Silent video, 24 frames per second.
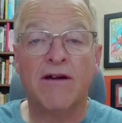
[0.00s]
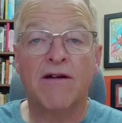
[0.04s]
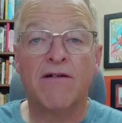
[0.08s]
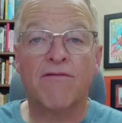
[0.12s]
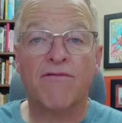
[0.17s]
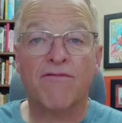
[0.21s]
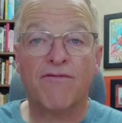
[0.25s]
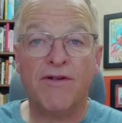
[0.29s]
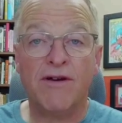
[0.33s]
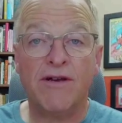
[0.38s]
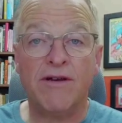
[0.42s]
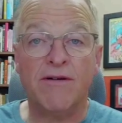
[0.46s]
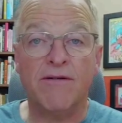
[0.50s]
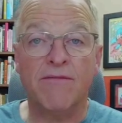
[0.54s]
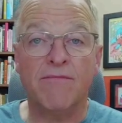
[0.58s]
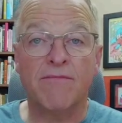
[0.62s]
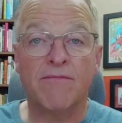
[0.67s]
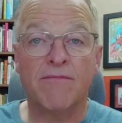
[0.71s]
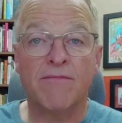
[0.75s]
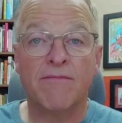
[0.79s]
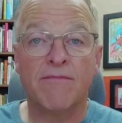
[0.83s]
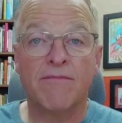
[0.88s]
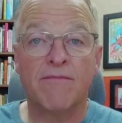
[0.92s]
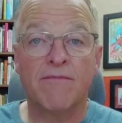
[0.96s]

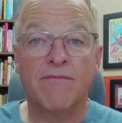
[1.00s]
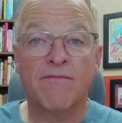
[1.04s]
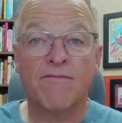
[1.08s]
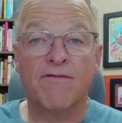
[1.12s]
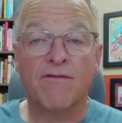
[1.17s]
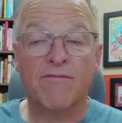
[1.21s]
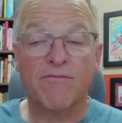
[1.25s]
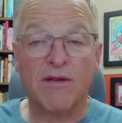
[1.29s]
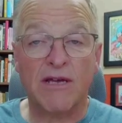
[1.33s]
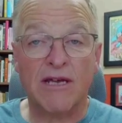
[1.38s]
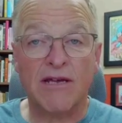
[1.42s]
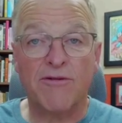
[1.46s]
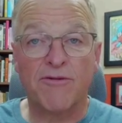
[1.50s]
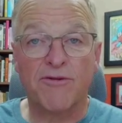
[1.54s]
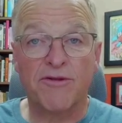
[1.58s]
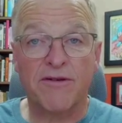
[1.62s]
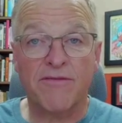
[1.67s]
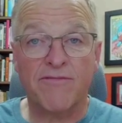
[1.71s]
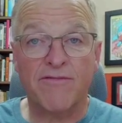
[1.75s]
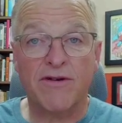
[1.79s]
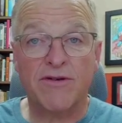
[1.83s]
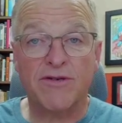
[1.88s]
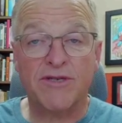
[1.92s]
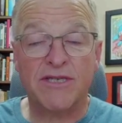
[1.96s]
Freedom from the guilt
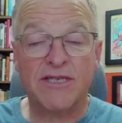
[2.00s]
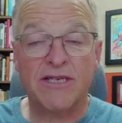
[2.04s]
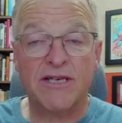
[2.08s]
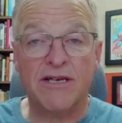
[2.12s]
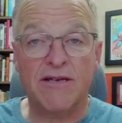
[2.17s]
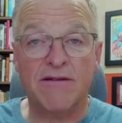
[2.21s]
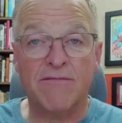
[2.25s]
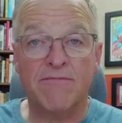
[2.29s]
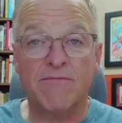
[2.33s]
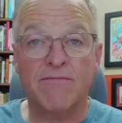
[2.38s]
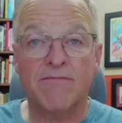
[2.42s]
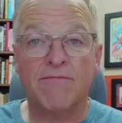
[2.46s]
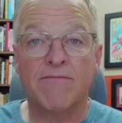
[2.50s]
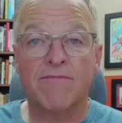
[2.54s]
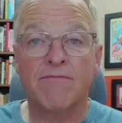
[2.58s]
of your sin.